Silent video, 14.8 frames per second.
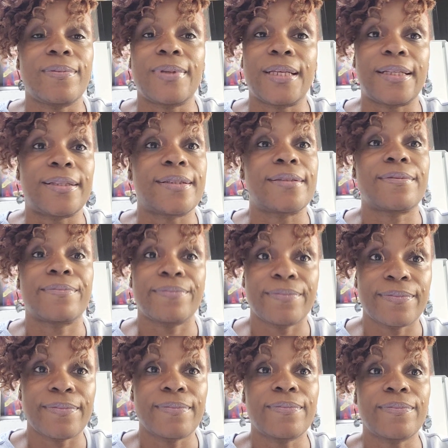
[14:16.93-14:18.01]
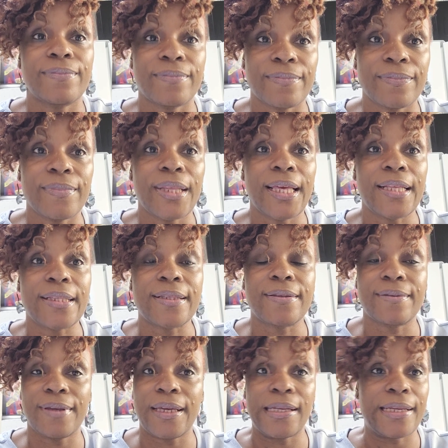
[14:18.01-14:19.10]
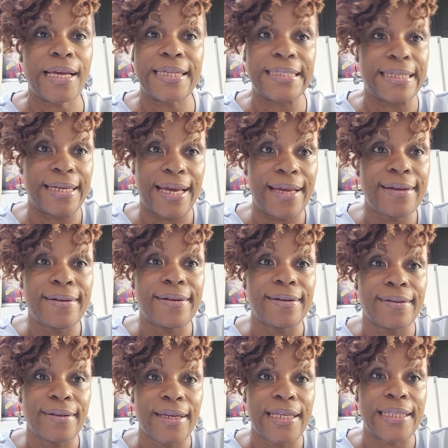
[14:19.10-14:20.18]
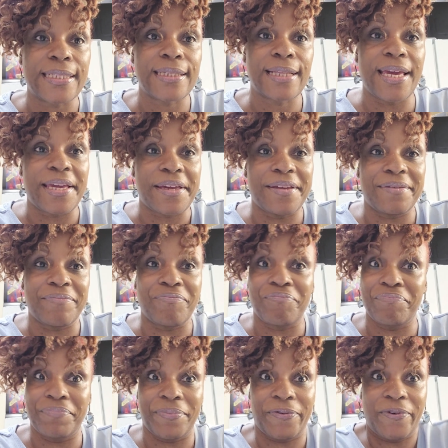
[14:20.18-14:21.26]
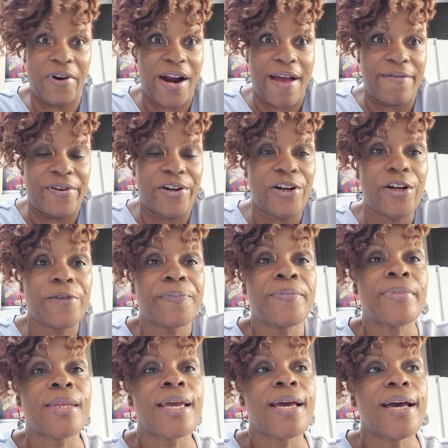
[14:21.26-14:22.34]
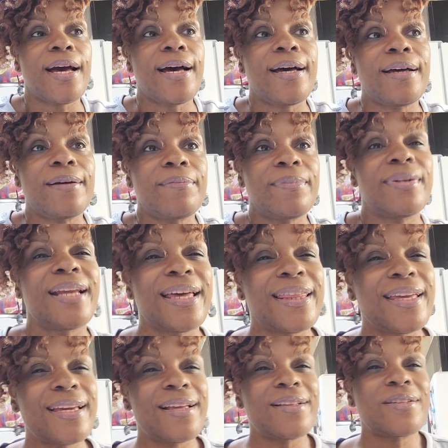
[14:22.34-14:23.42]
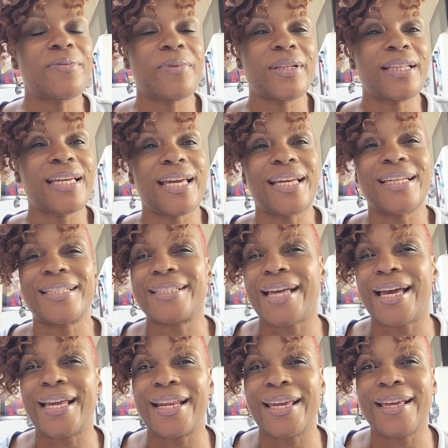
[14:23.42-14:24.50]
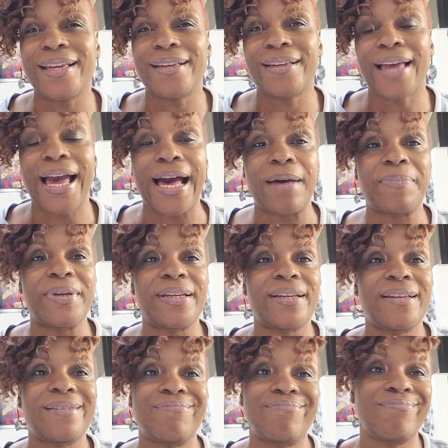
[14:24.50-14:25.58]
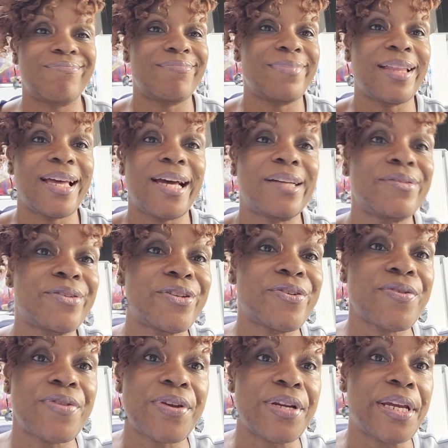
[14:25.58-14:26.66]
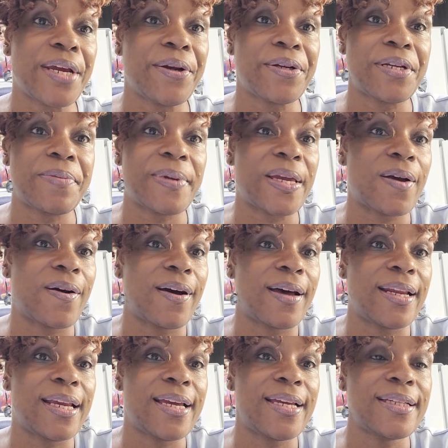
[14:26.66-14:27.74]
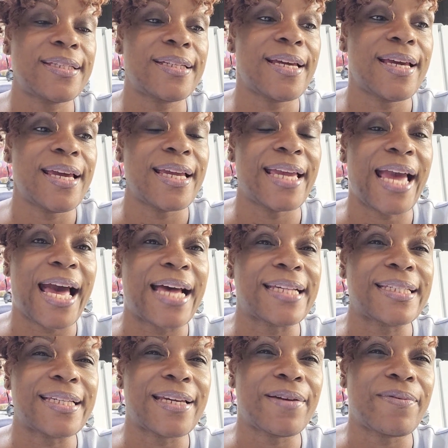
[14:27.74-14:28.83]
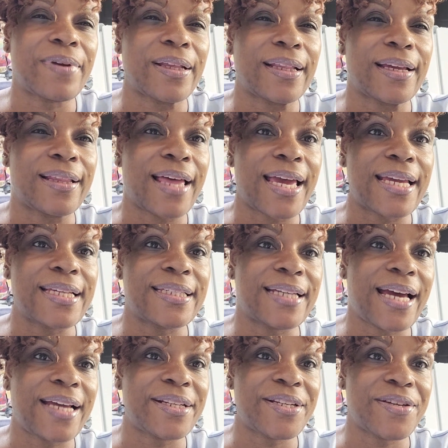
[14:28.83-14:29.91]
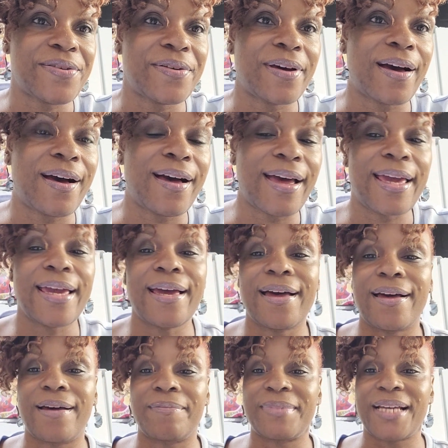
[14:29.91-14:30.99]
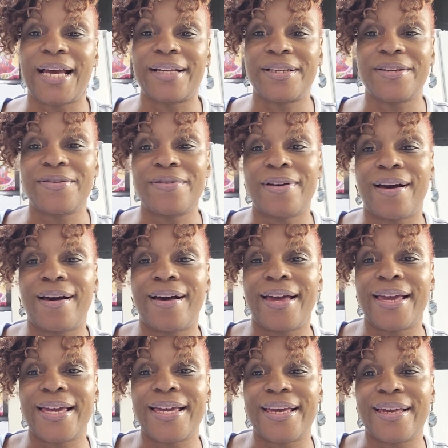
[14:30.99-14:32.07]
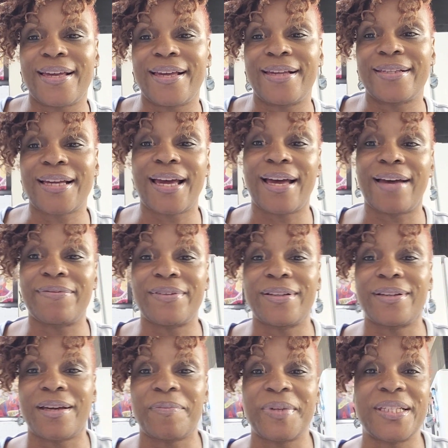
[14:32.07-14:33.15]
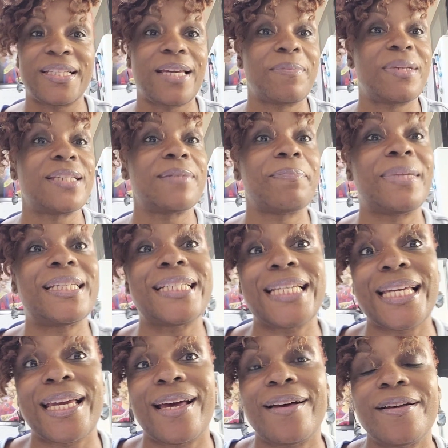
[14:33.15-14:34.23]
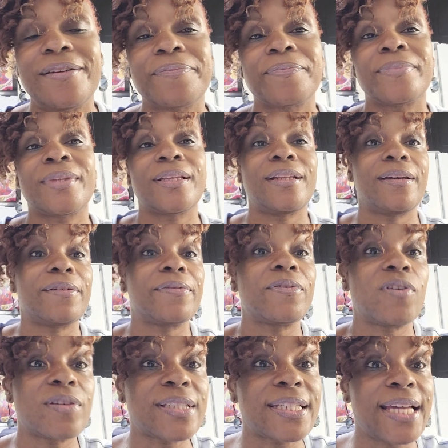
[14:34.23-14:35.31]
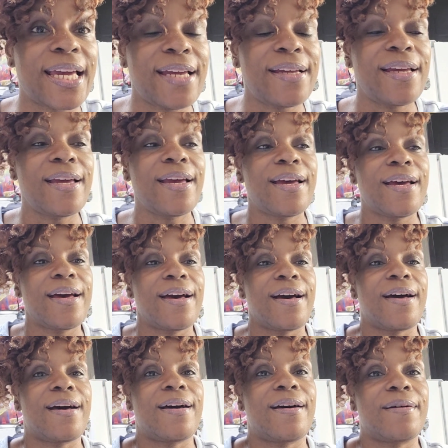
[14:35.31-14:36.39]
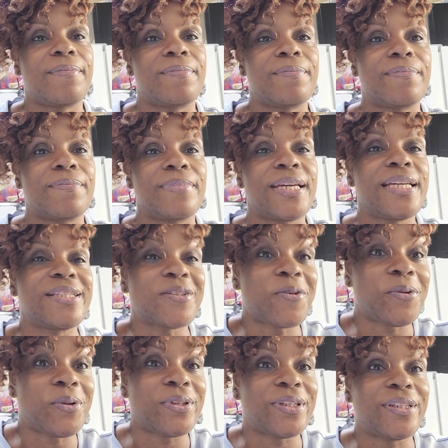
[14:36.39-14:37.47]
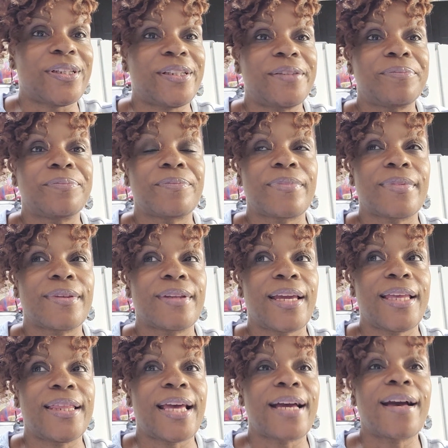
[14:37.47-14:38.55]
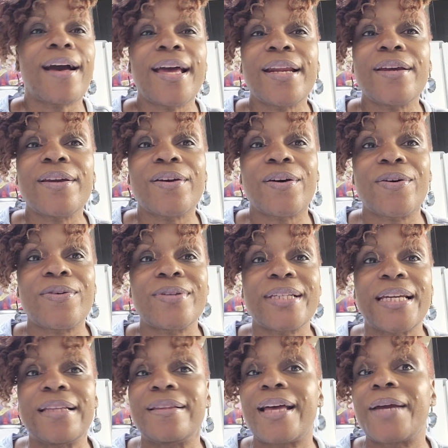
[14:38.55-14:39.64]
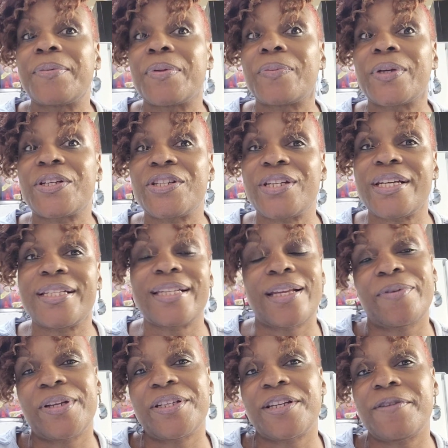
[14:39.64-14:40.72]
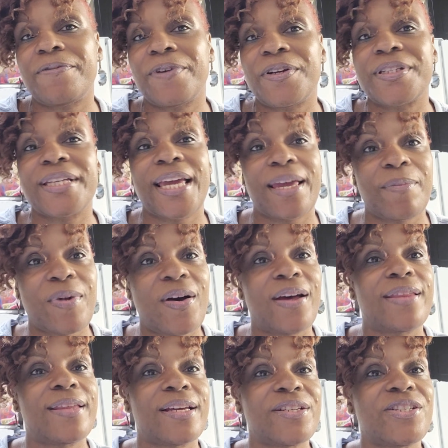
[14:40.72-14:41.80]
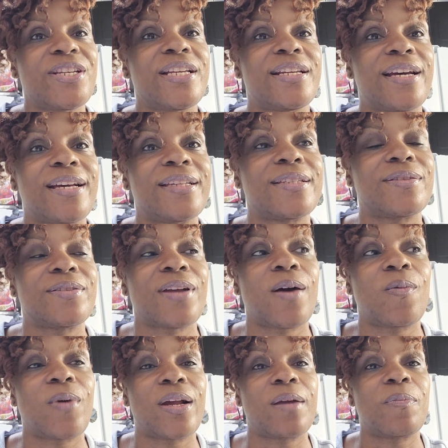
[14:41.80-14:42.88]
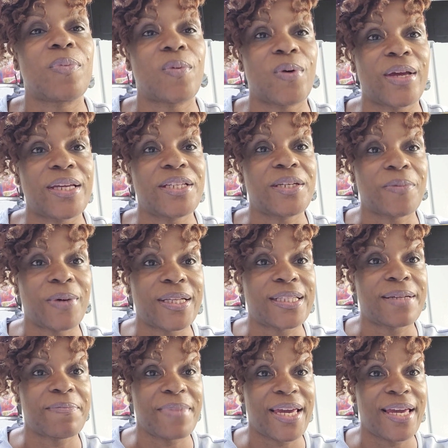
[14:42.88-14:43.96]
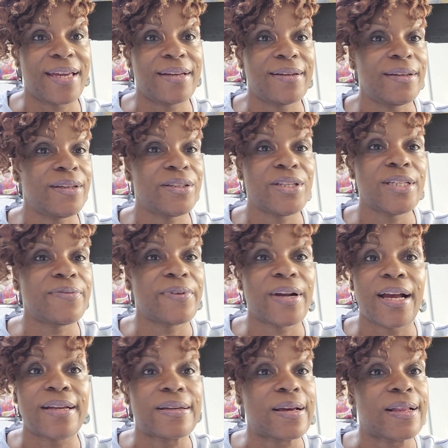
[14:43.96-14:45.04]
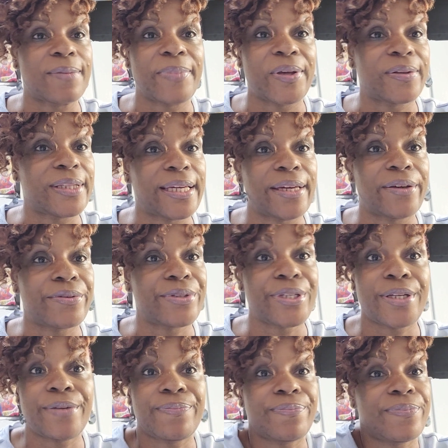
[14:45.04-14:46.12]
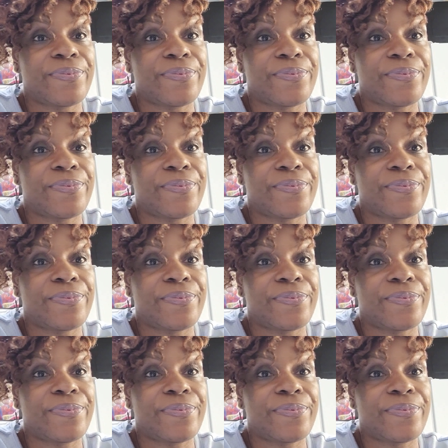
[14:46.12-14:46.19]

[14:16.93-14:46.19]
it doesn't end. It's like forever. Nothing else really exciting happened in that truth or dare, to be honest. Cassie really likes Tattoo Guy. Tattoo Guy is, I have to look up his name, is Mattia, le français. He's older, and that kind of goes in line with what she said when she first came on, that she does not want a boy, she wants a man. She's forgotten all about Leo. She's